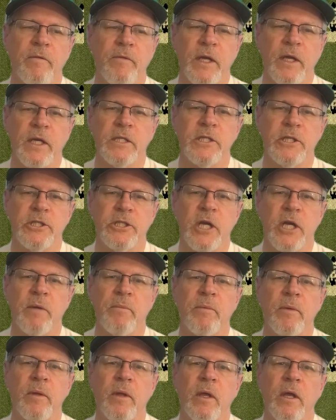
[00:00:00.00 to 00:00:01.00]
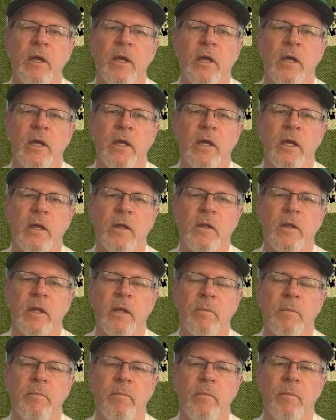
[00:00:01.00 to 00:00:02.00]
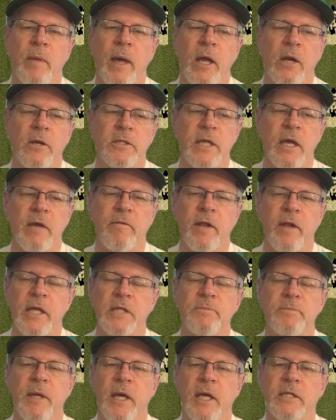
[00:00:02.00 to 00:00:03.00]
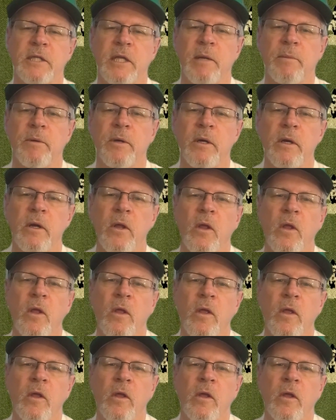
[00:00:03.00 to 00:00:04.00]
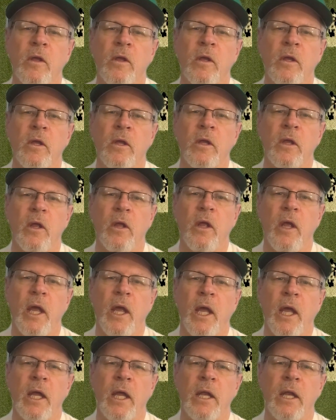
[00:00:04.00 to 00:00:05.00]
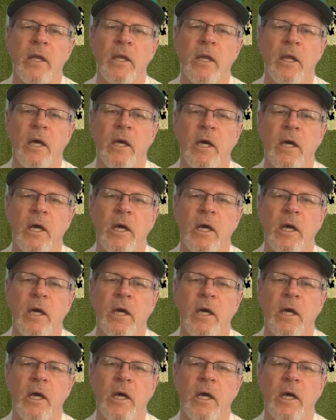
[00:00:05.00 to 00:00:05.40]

if he gets a jump, the batters have an SBS number. And